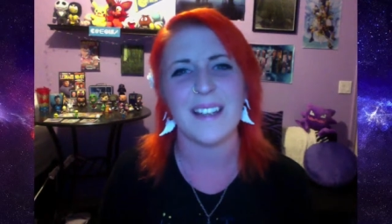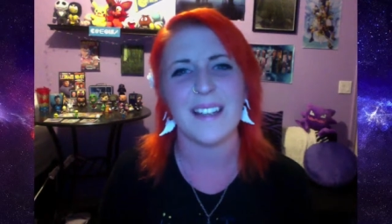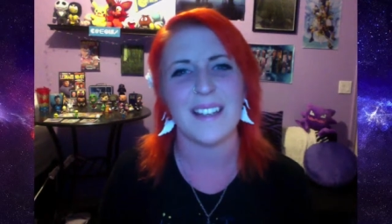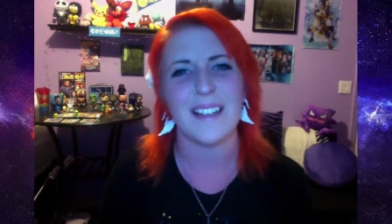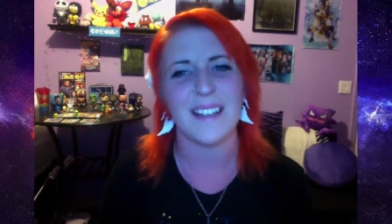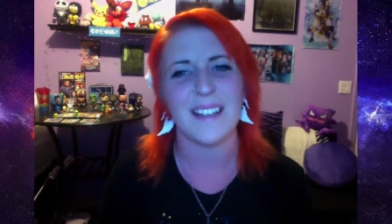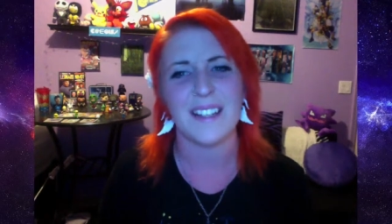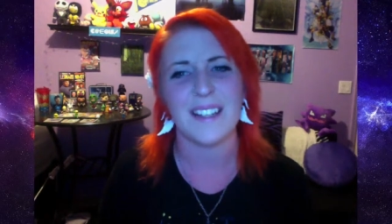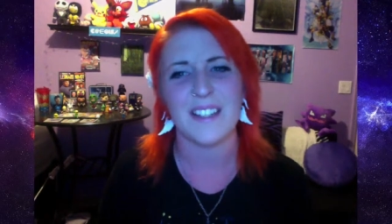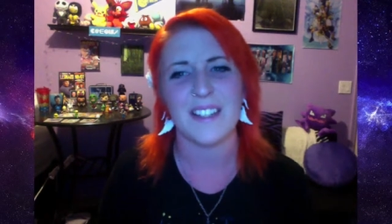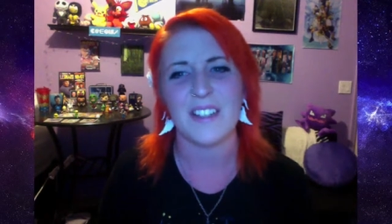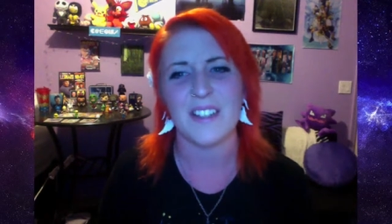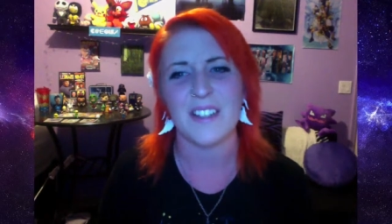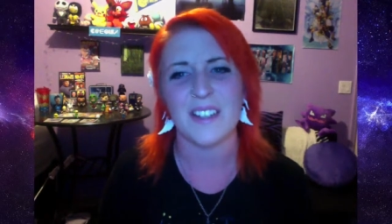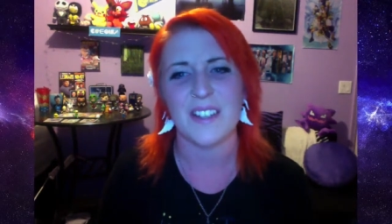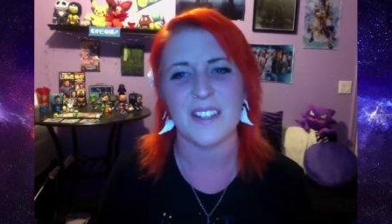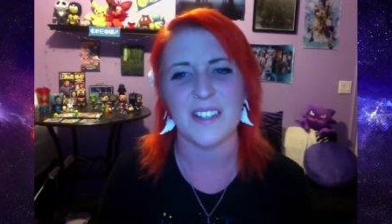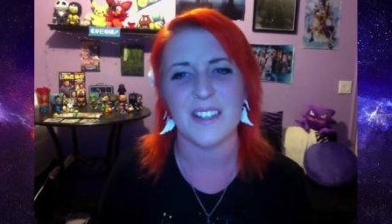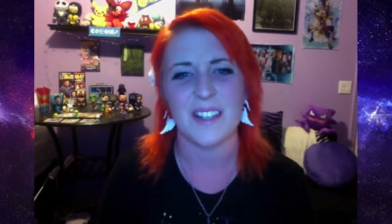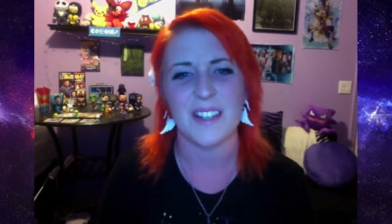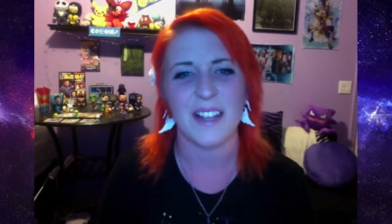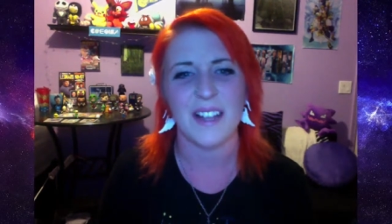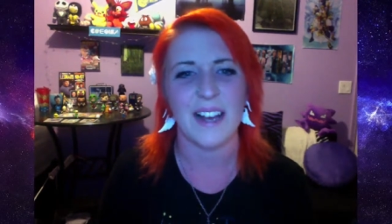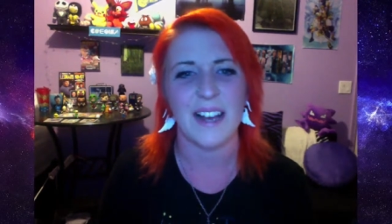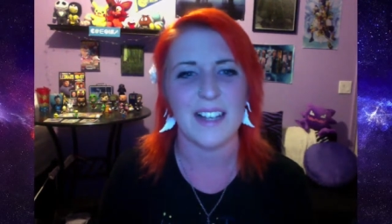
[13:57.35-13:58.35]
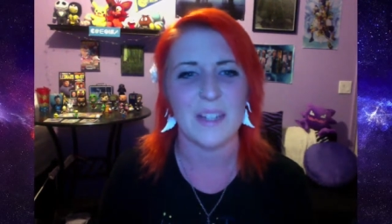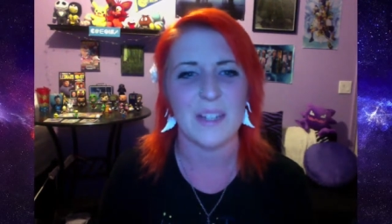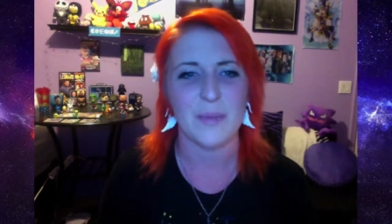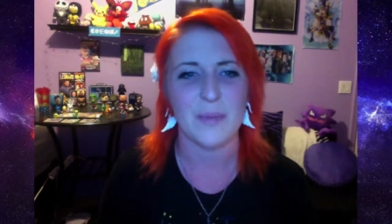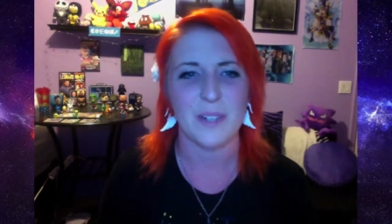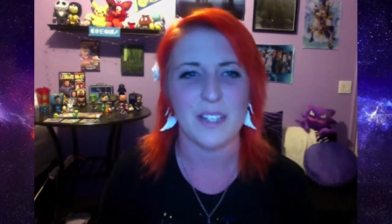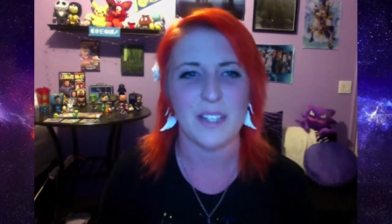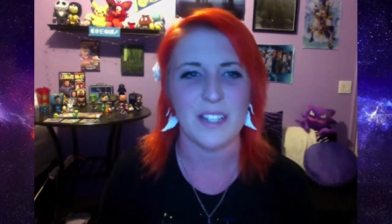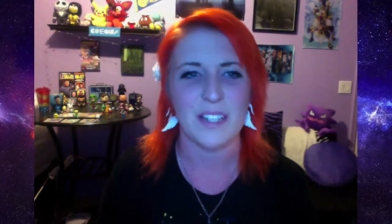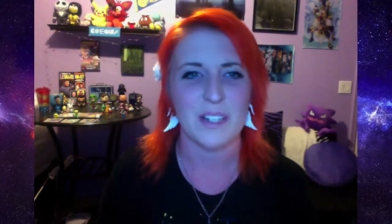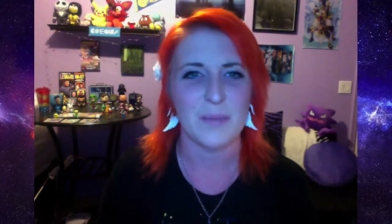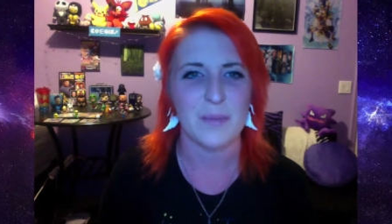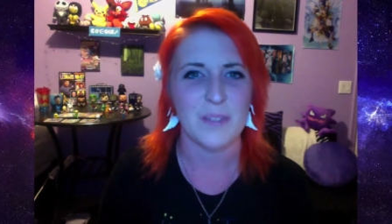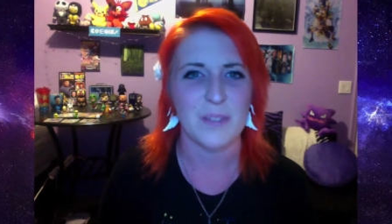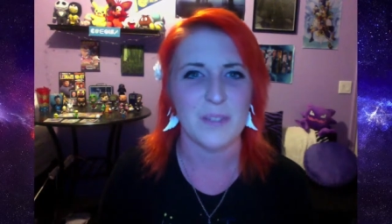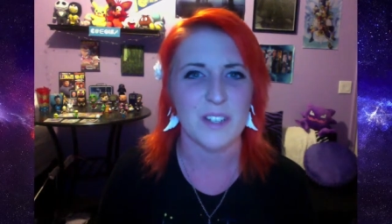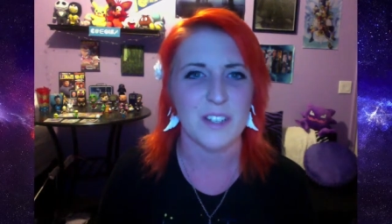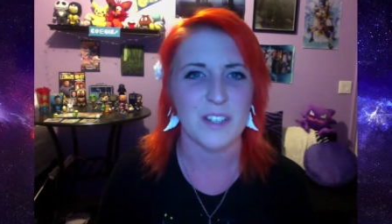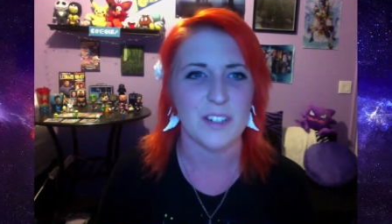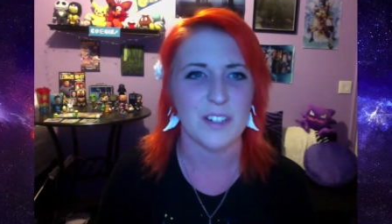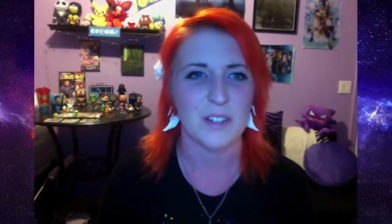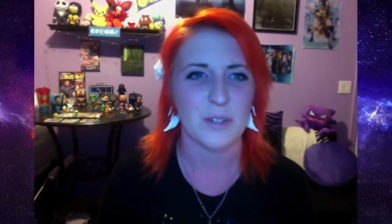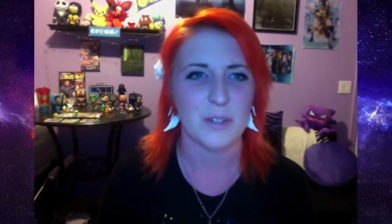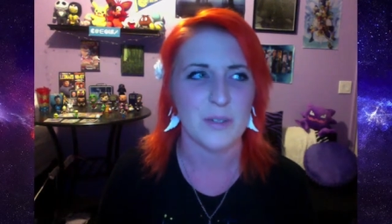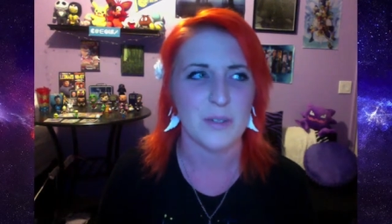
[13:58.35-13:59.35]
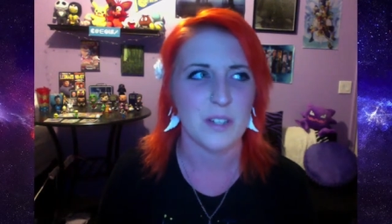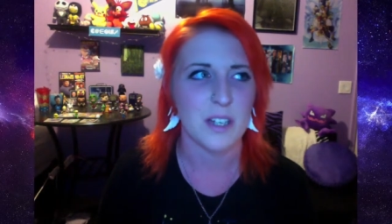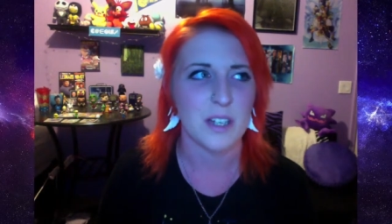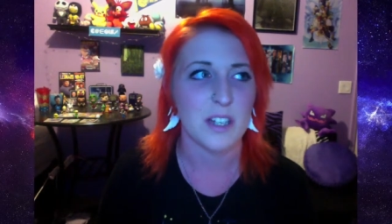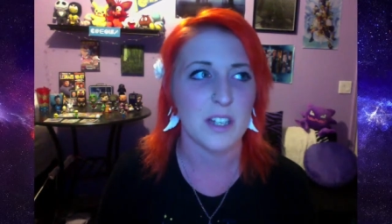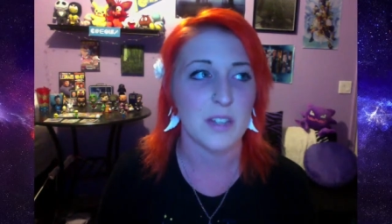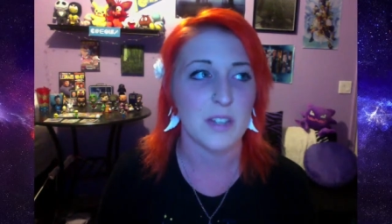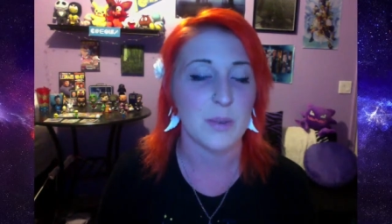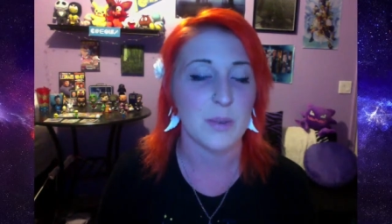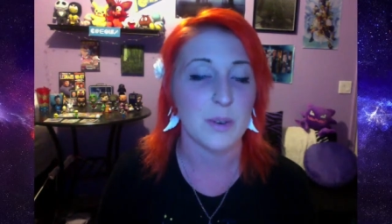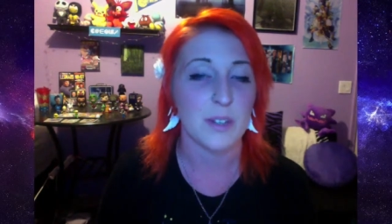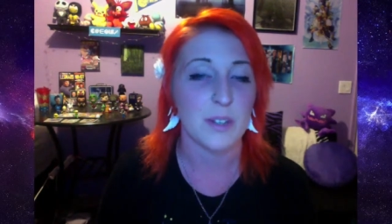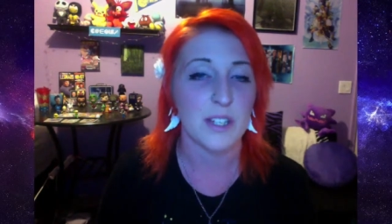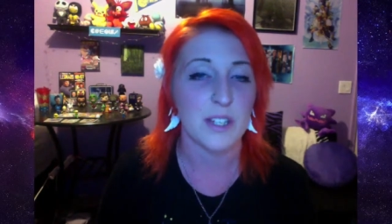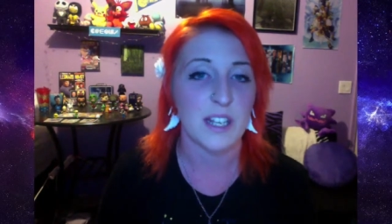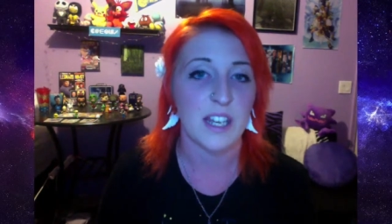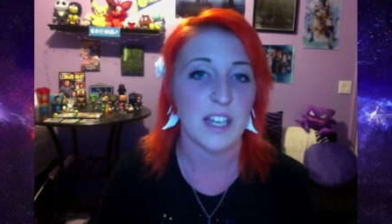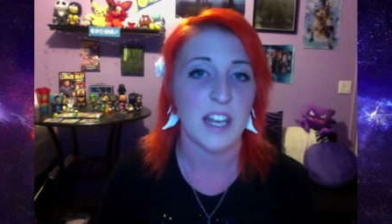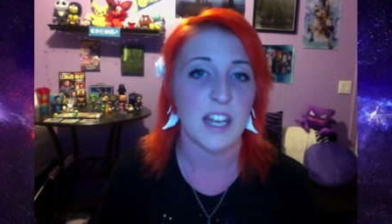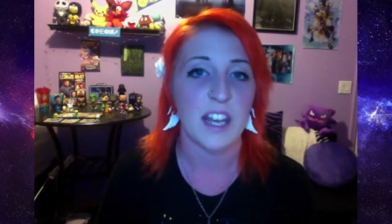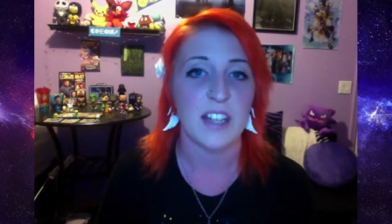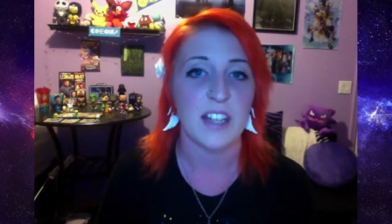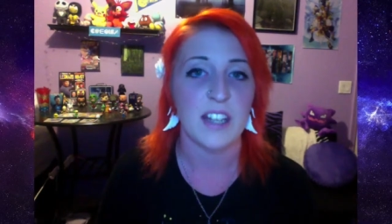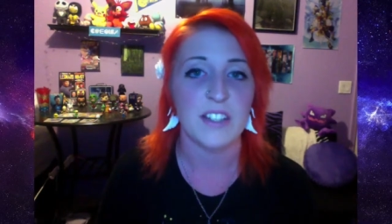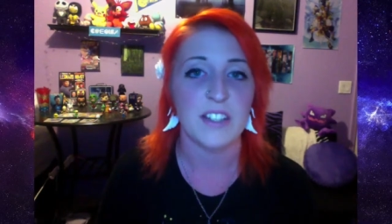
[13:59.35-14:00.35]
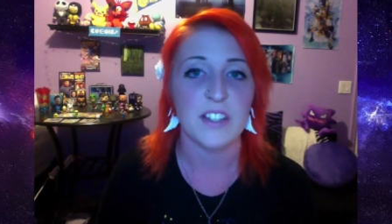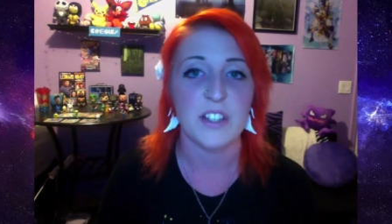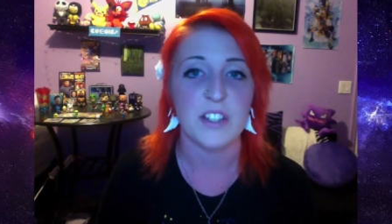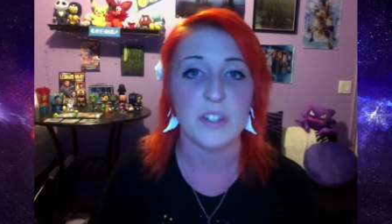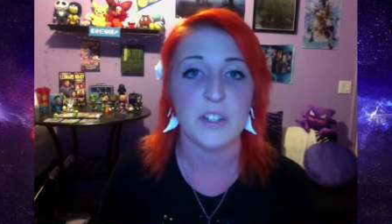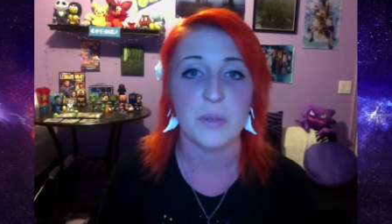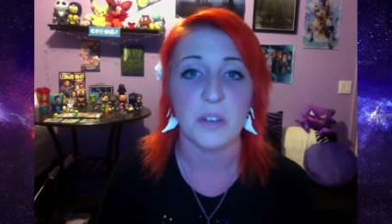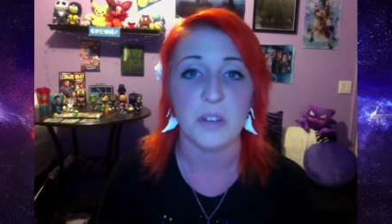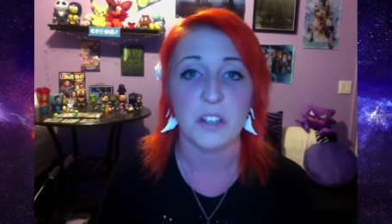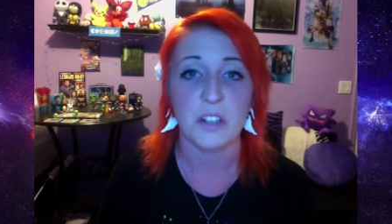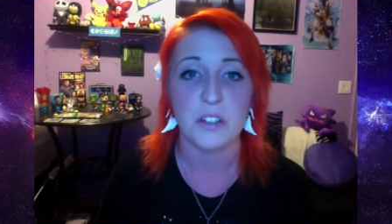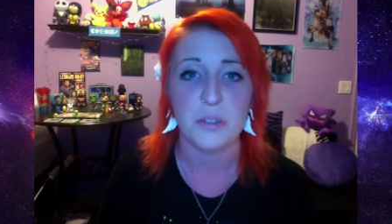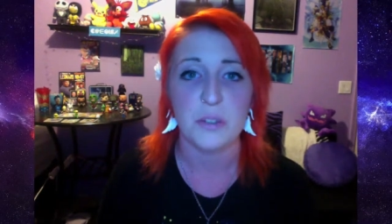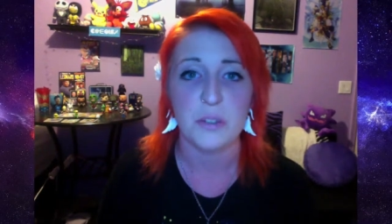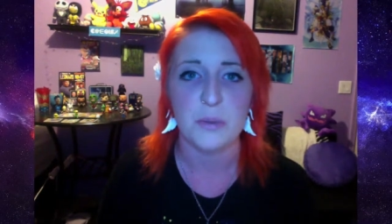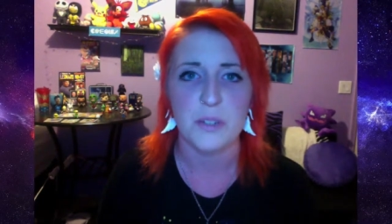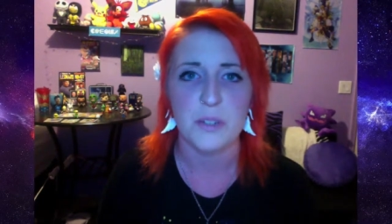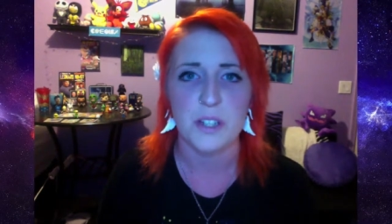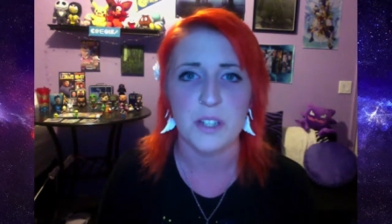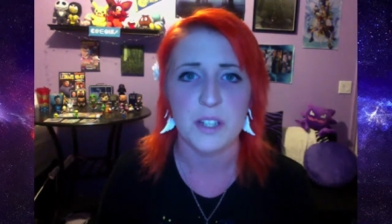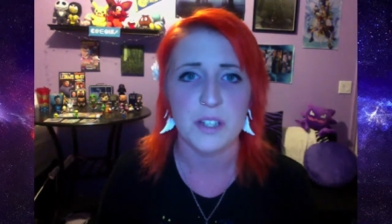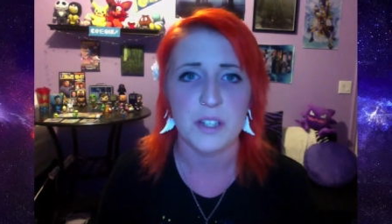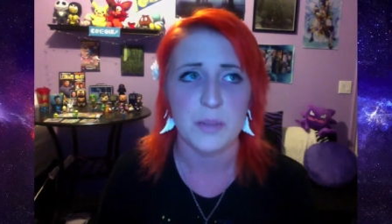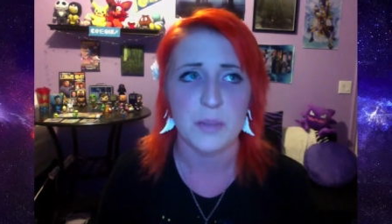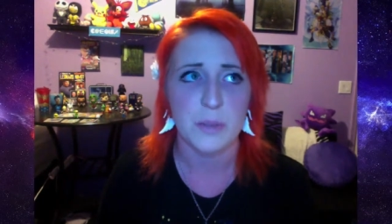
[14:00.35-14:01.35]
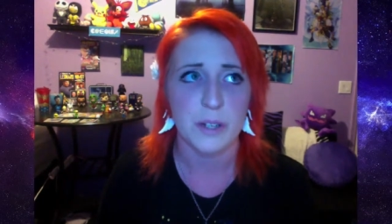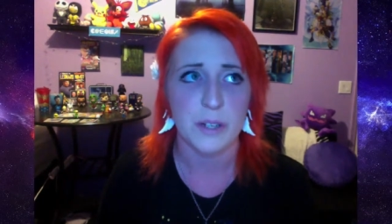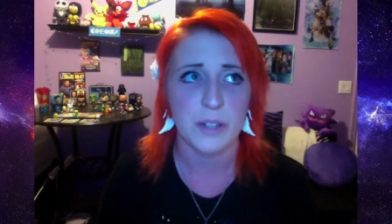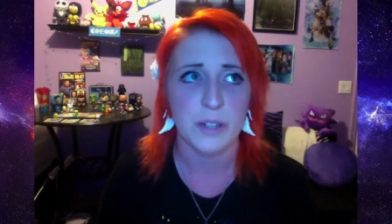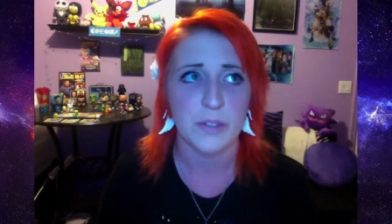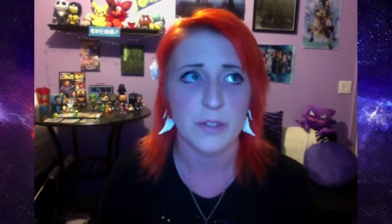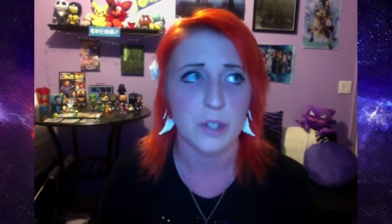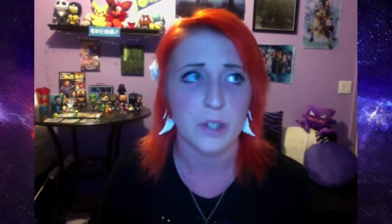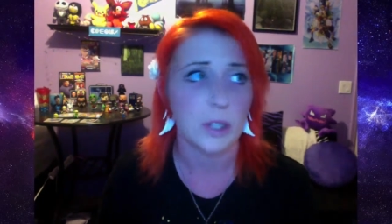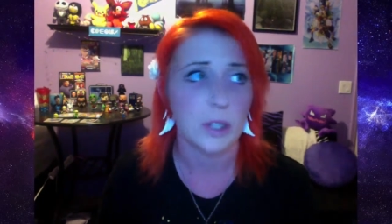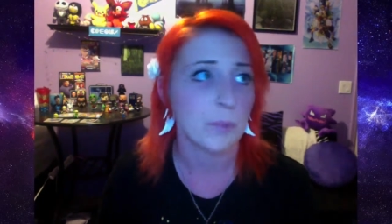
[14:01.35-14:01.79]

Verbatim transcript: I think it's just because the last one I did was on a Tuesday, so I was like, hey, let's just do it on Tuesdays, whatever.